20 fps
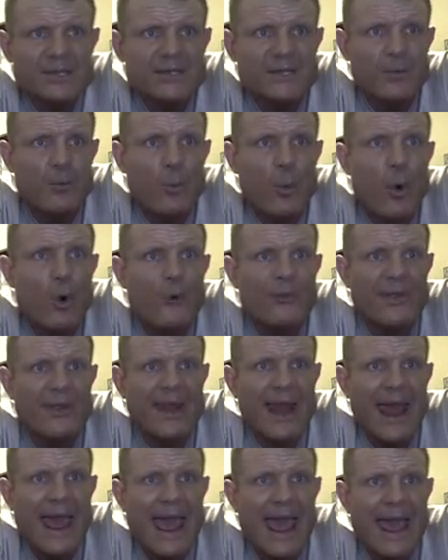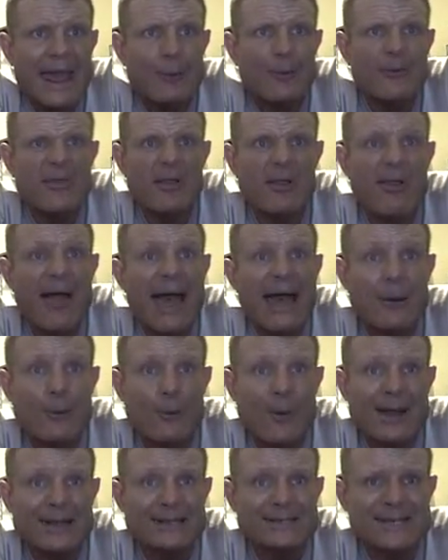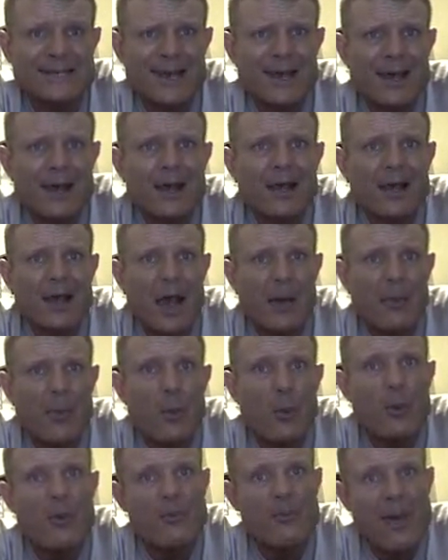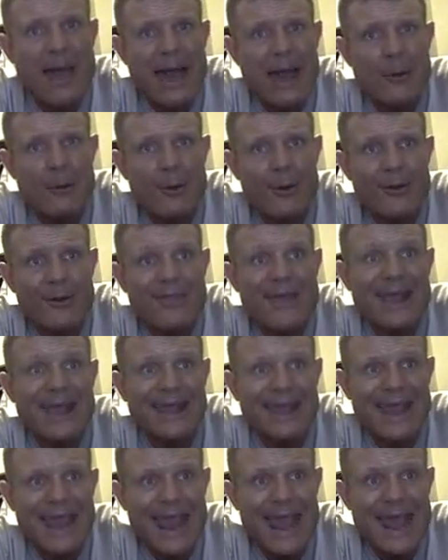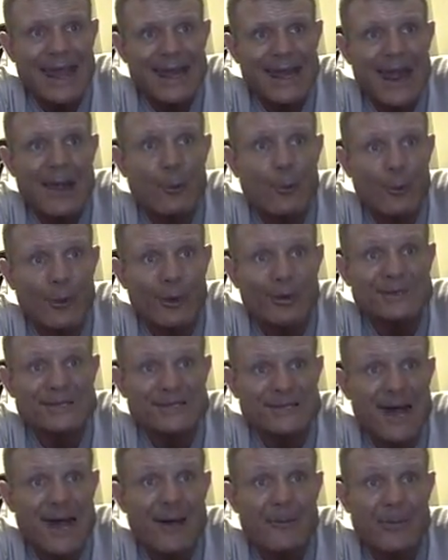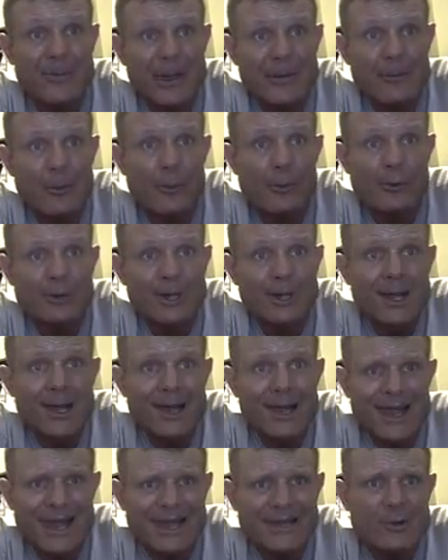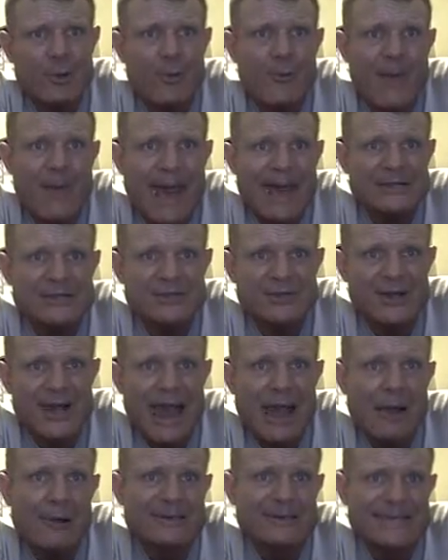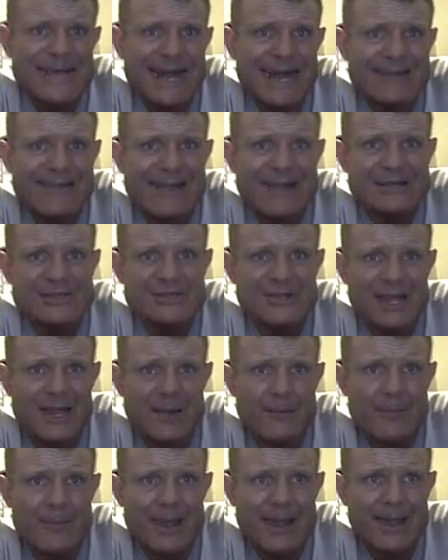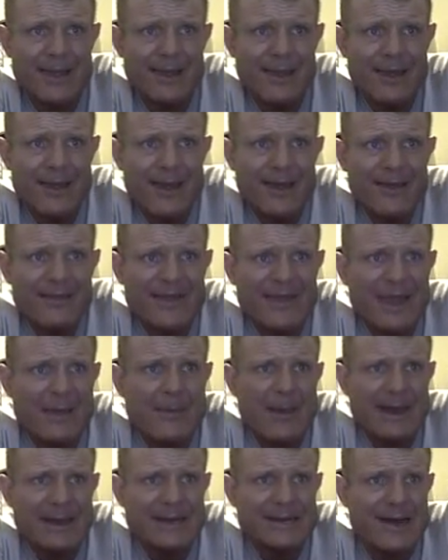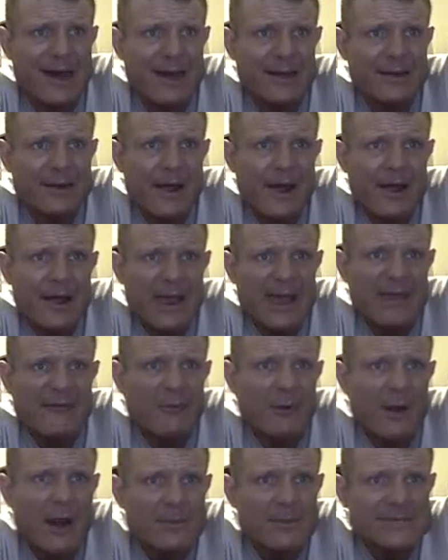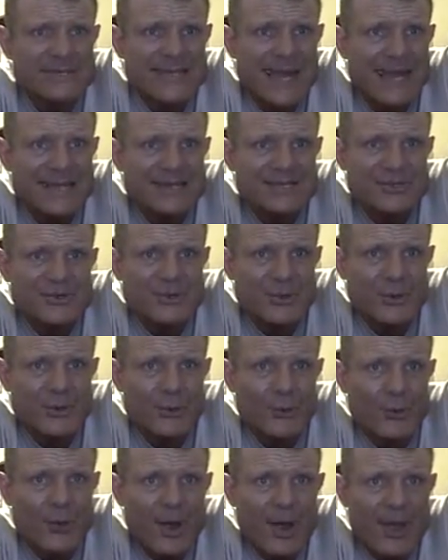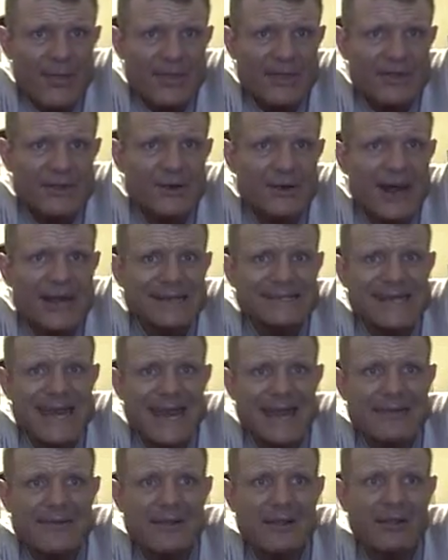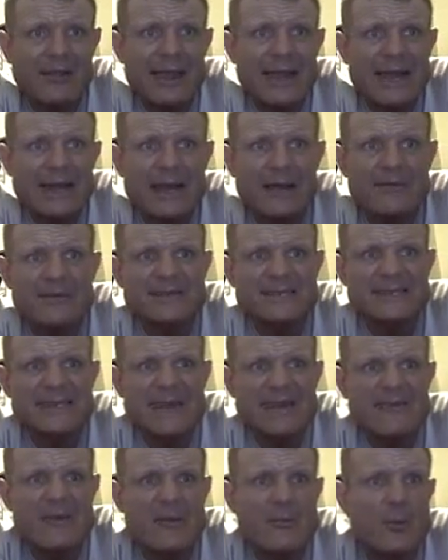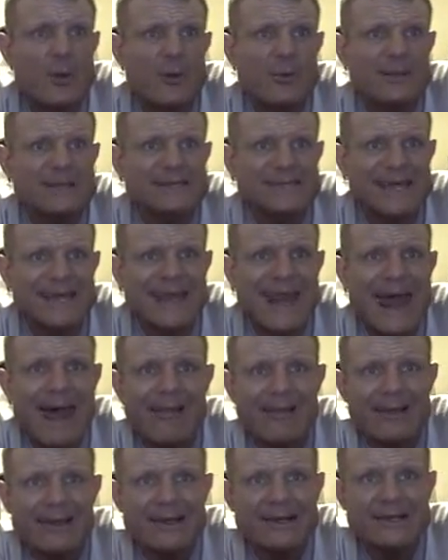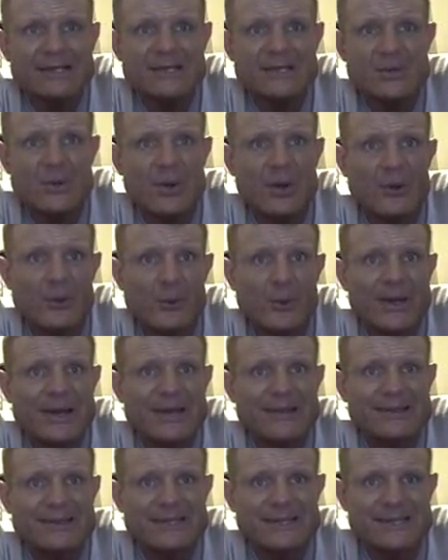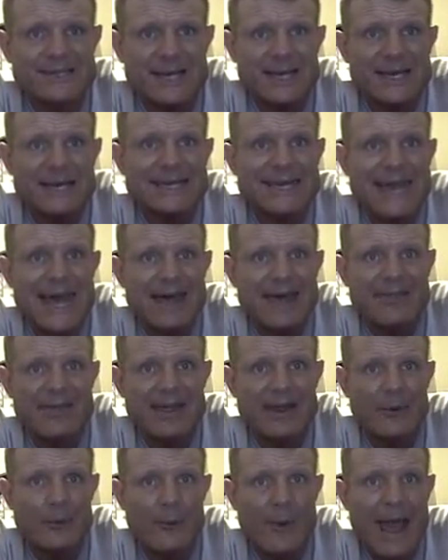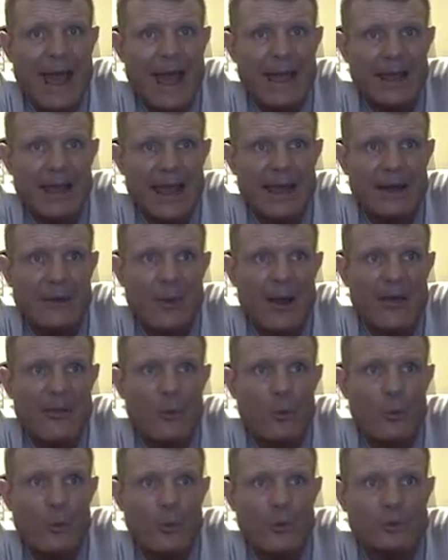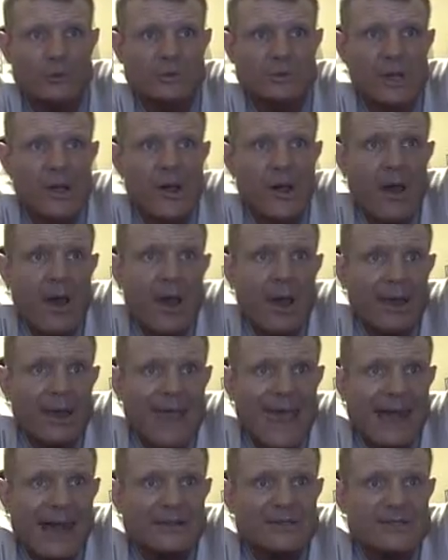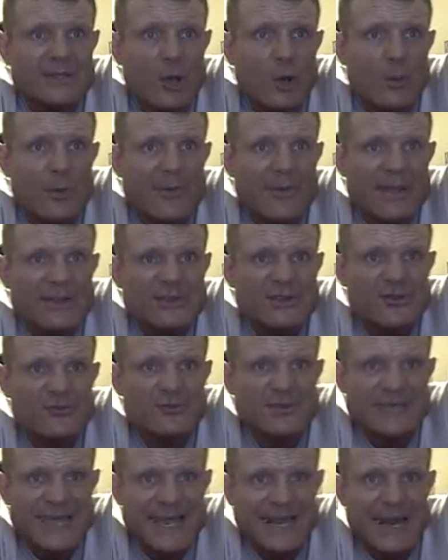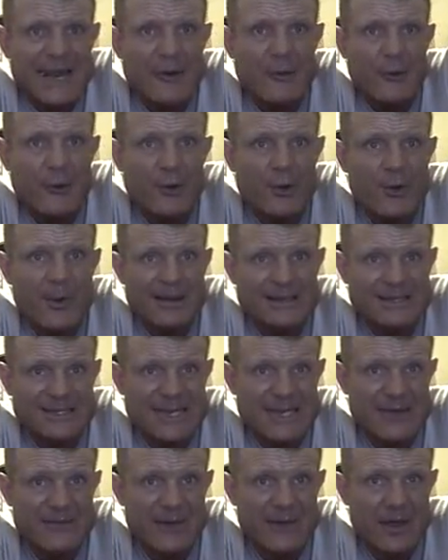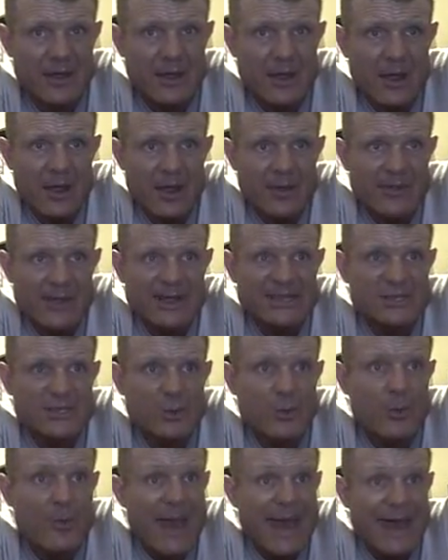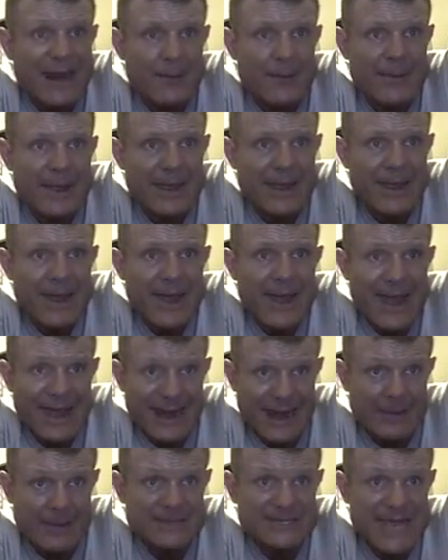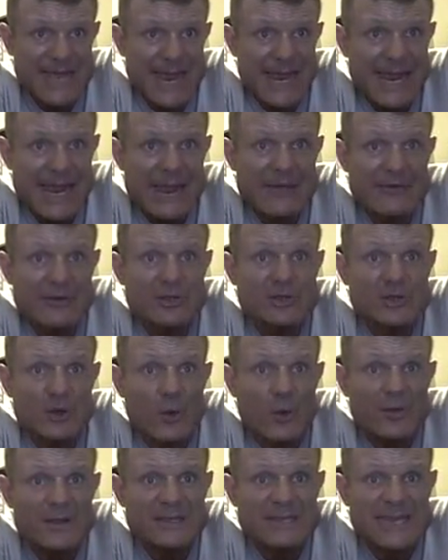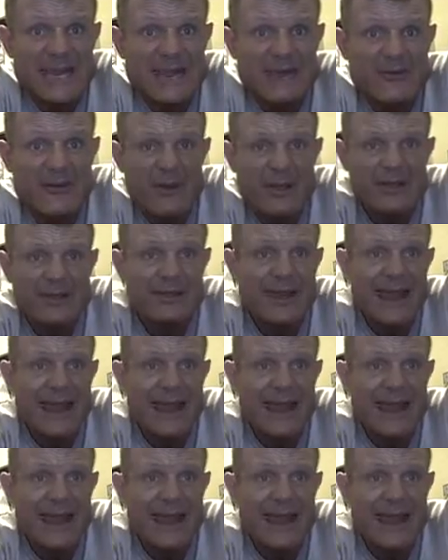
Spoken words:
to more than hang with the lighter weights, coupled with power that can and will stop people. Can you imagine how exciting that shit can be? Think about it, Don. If what I'm saying is true, then you're not taking the lead of the stevia movements analogous to increased death in Iraq and around the world. Cal told me that you've seen and heard about stevia, that you were mad at me, and I'm saying either join the stevia